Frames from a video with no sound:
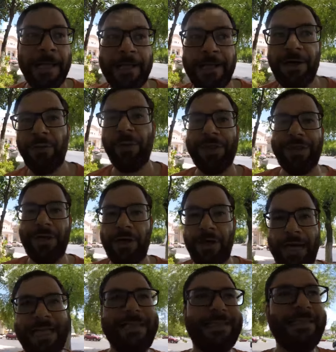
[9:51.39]
you know, with their
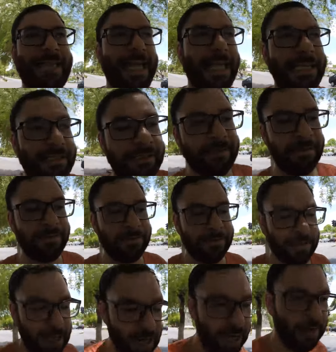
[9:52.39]
insane
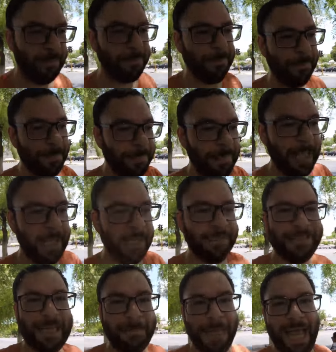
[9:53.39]
um,
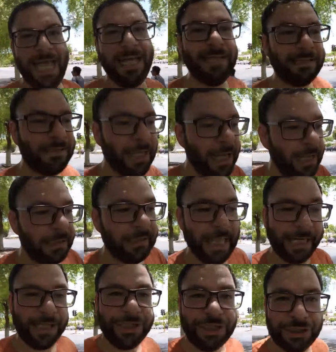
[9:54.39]
demands,
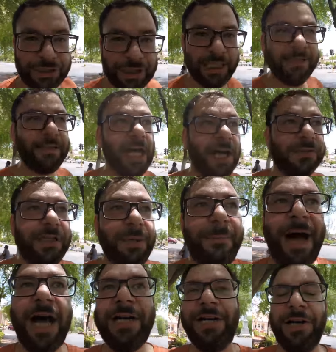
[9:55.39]
they could just send Dog the
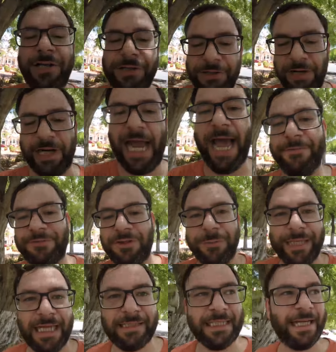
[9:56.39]
Bounty Hunter after
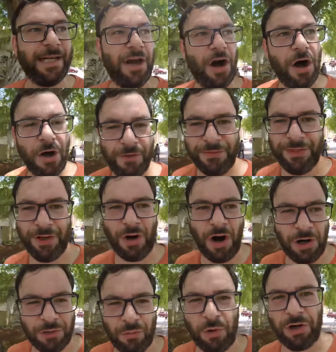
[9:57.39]
me. And then all the
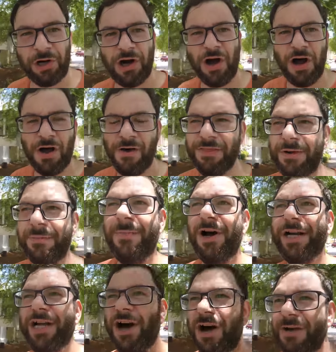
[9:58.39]
hard work, all the
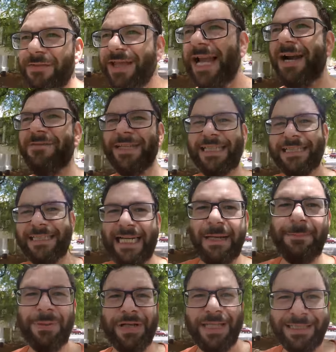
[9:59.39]
money, all the everything that I
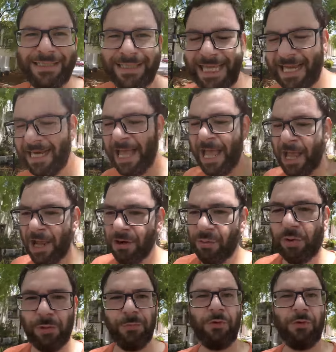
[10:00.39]
put into that were,